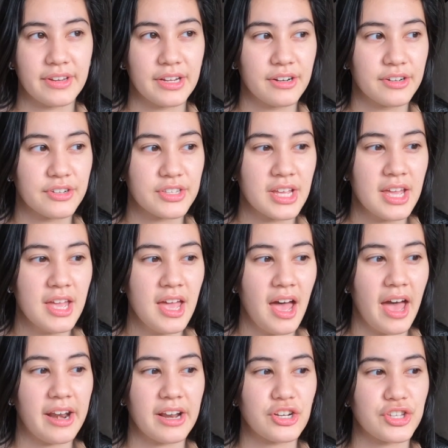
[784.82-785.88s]
years,
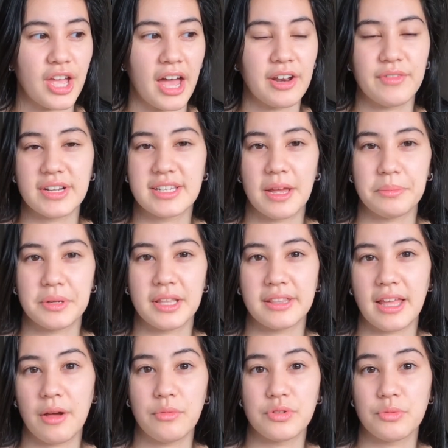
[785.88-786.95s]
and I just kind of accepted that
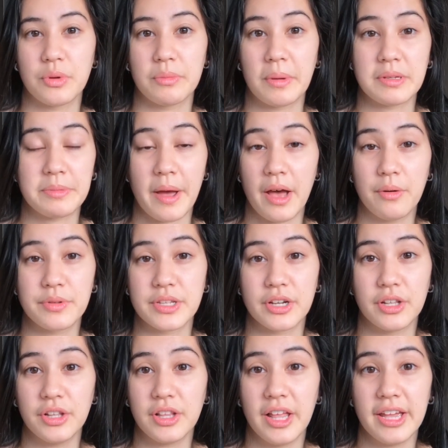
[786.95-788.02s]
that was what my smile was going
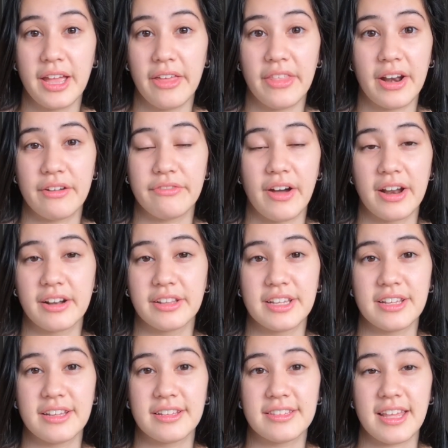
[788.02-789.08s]
to look like. And then I
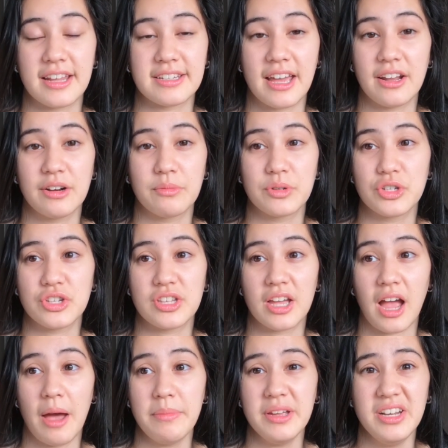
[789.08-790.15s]
finally sat down and was just like,
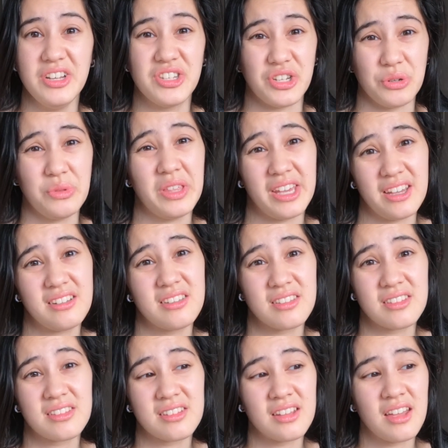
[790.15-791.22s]
I'm gonna do
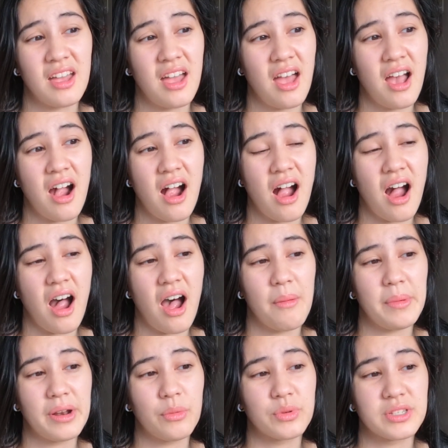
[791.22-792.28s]
this,
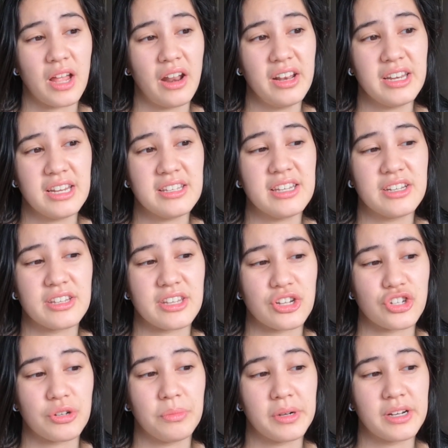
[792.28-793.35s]
and it was not an easy
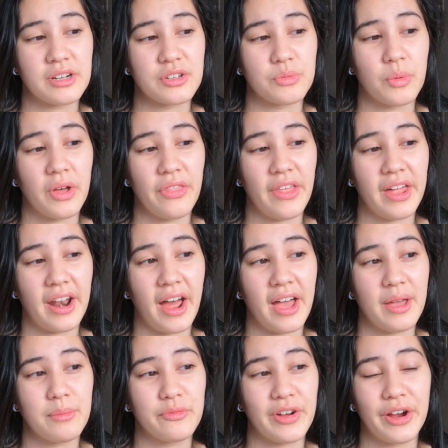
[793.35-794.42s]
decision, but it is one that I
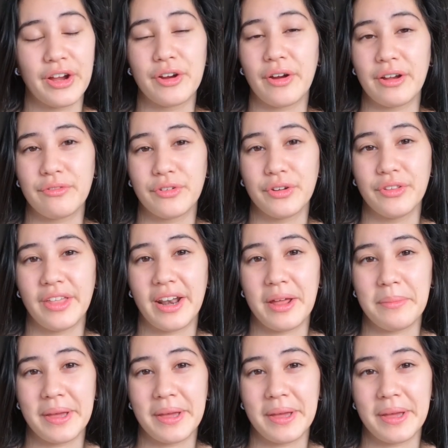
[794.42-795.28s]
am very grateful that I